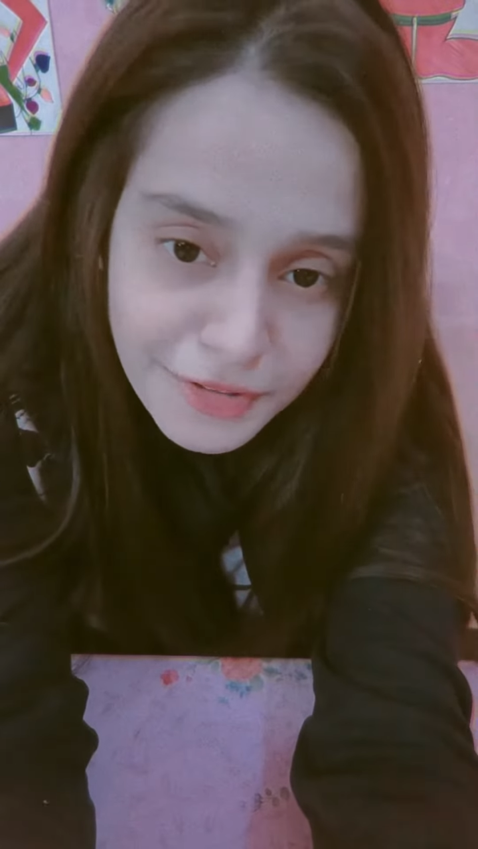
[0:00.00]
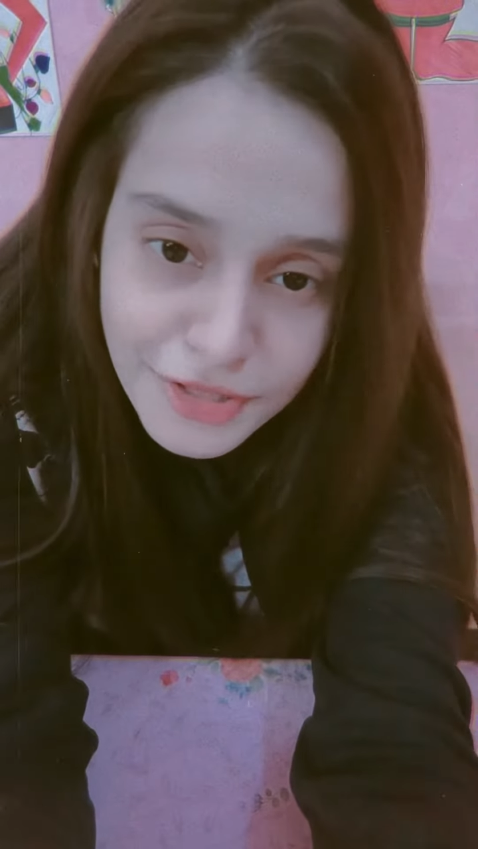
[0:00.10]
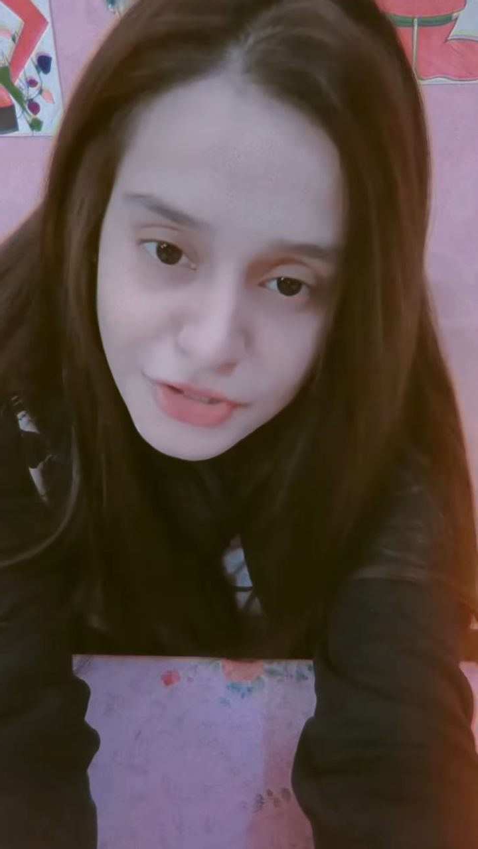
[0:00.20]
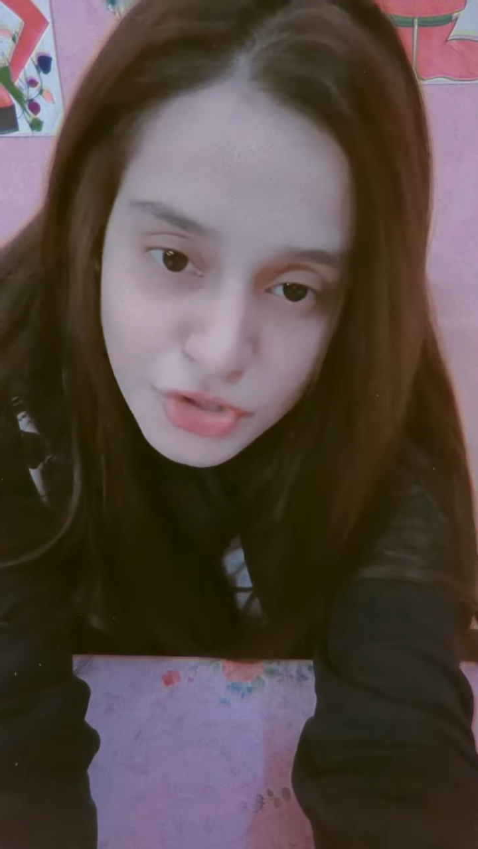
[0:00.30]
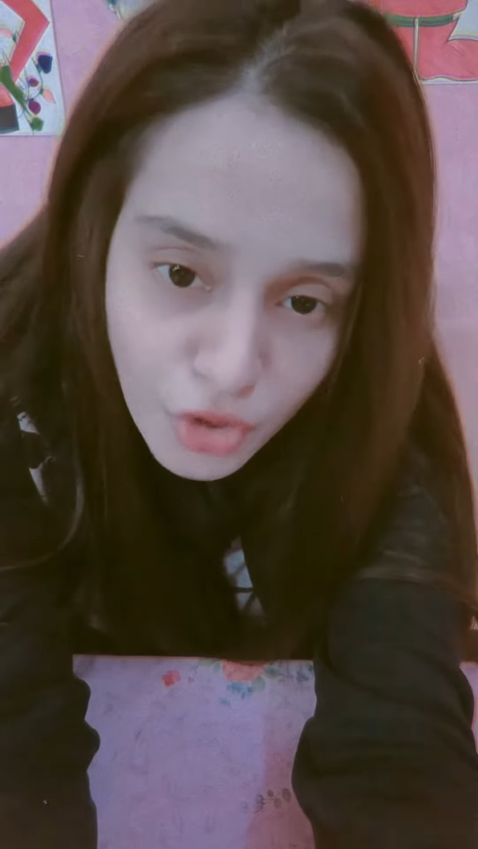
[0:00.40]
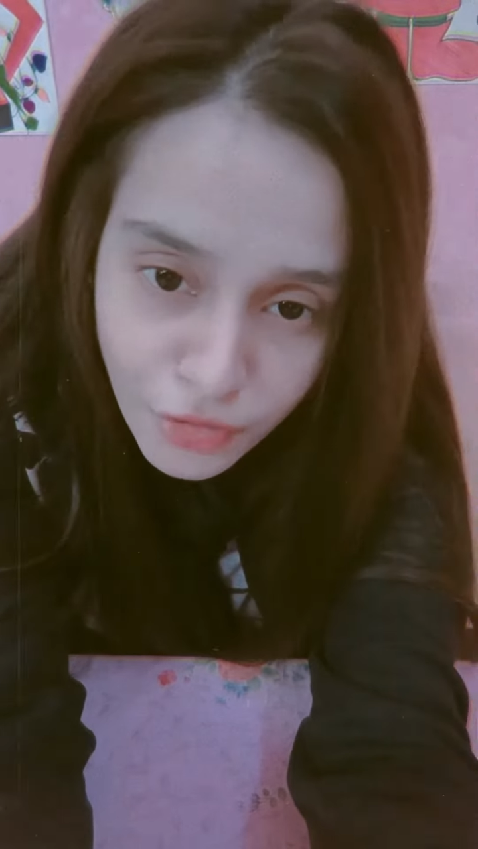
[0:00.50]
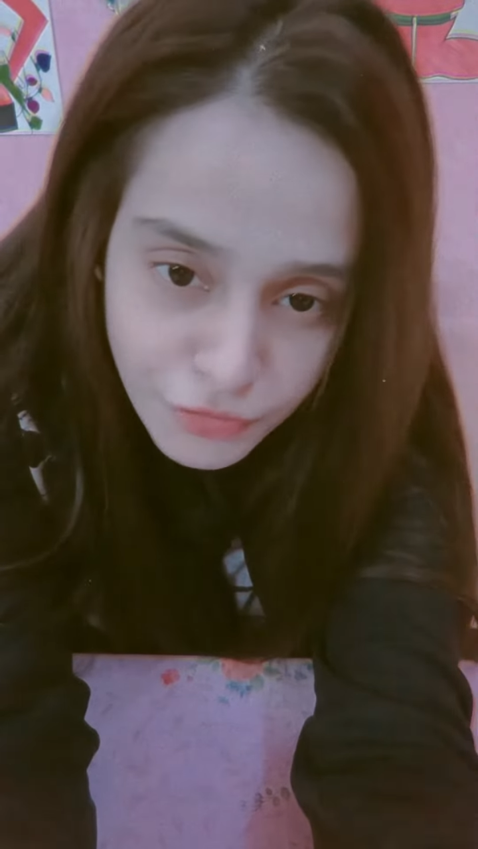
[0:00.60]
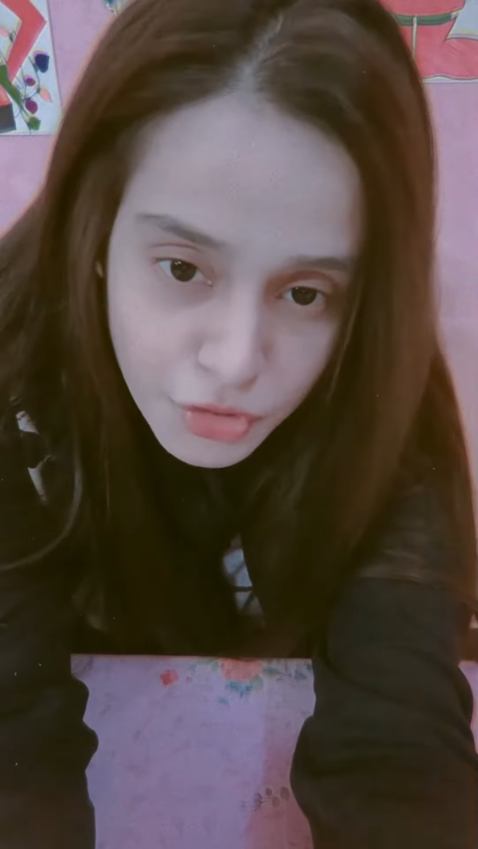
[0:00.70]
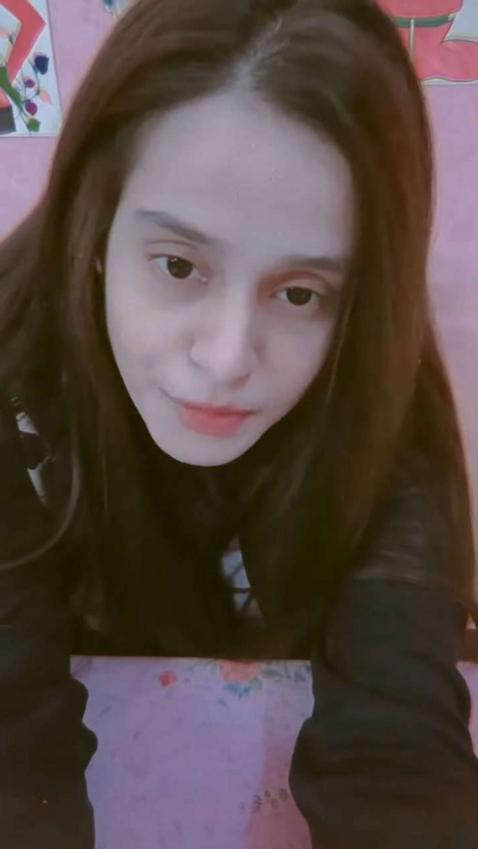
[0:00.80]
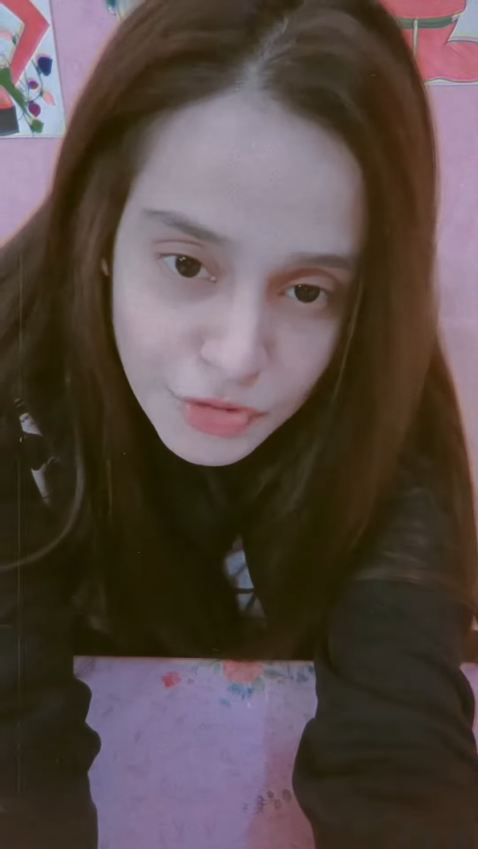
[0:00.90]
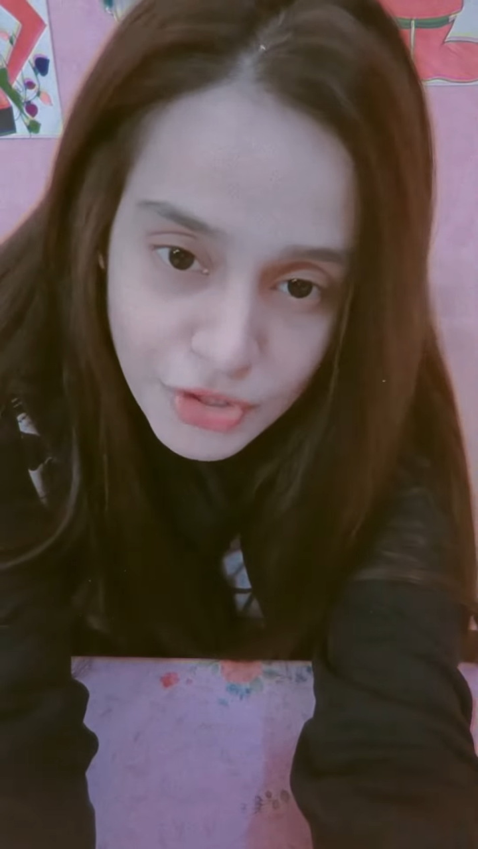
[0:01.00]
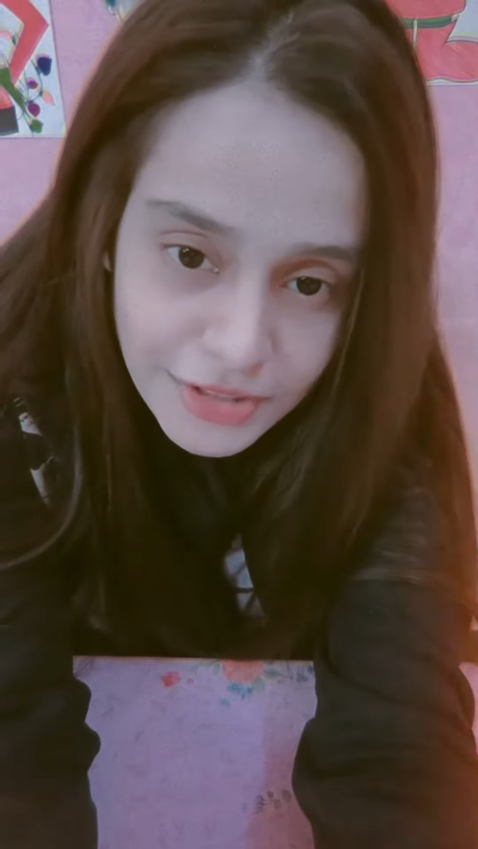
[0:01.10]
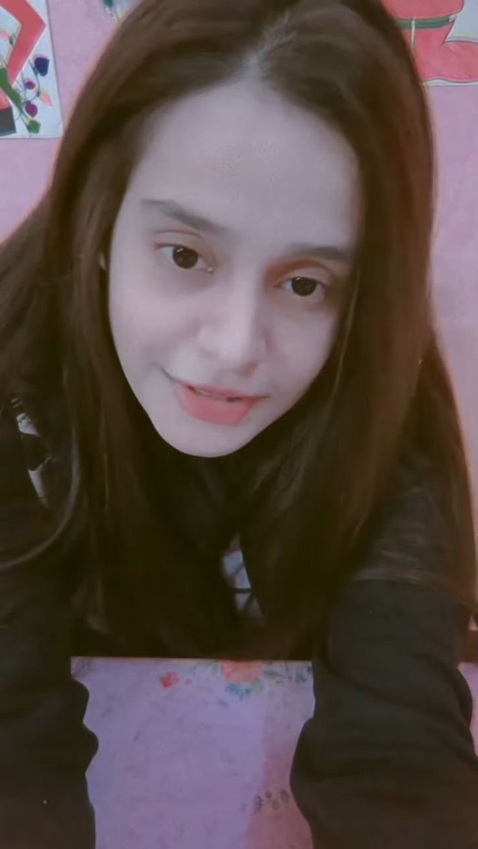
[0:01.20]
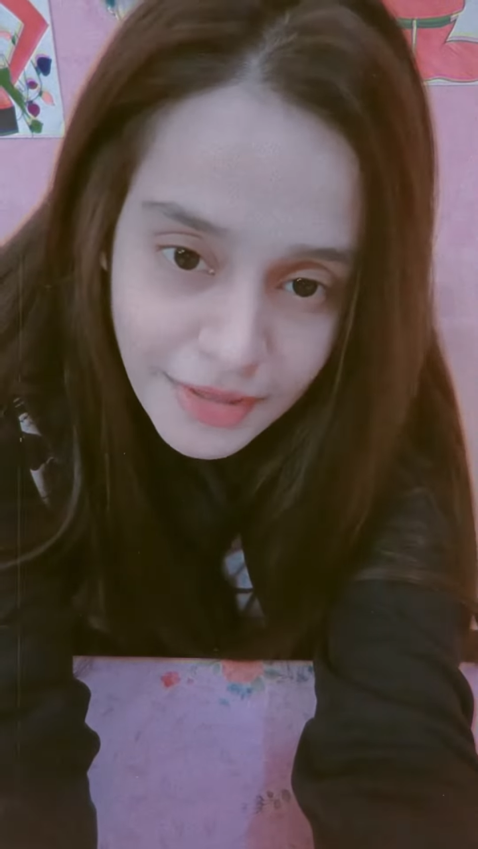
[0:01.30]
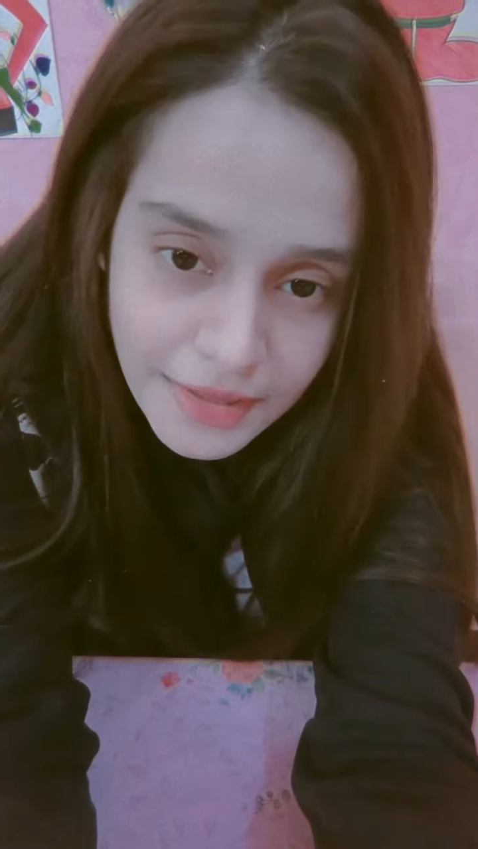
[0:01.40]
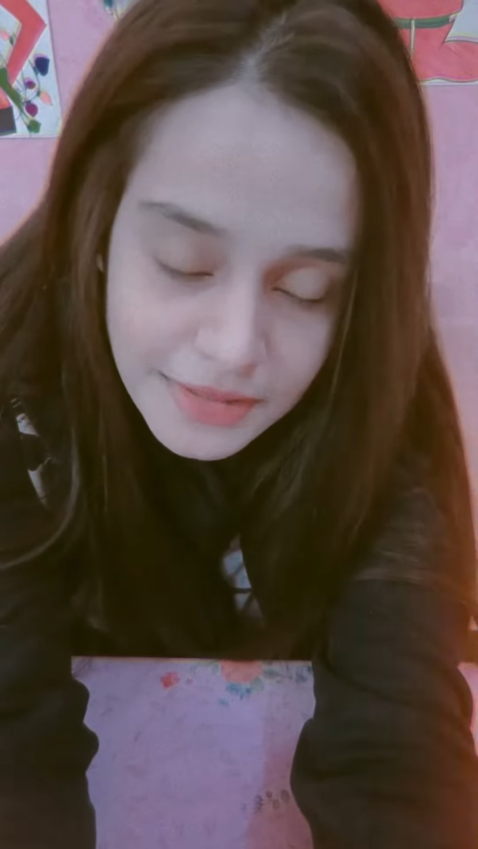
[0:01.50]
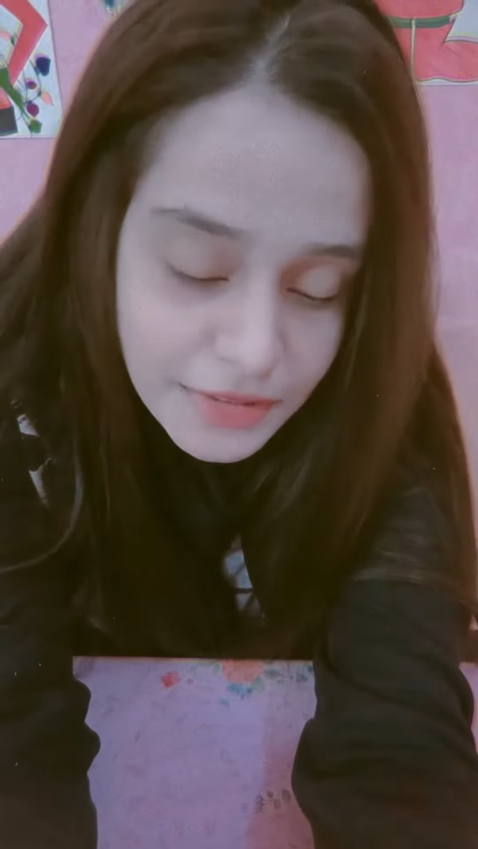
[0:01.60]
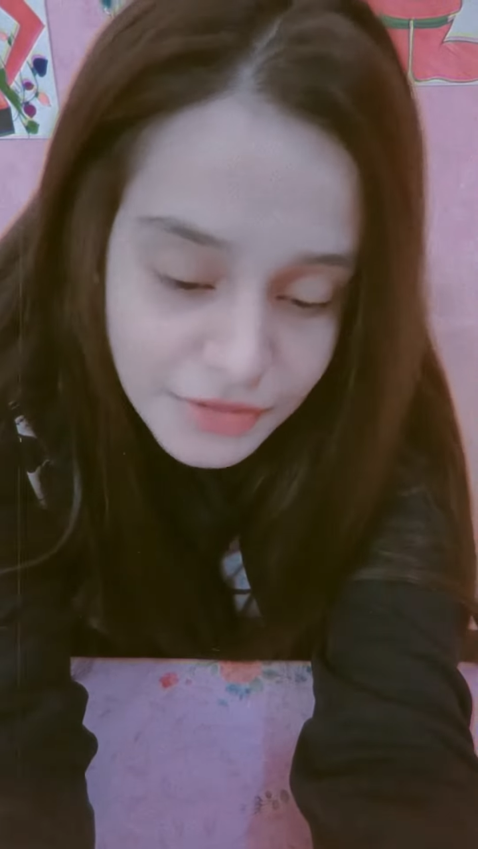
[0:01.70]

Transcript: deserve to be treated nice,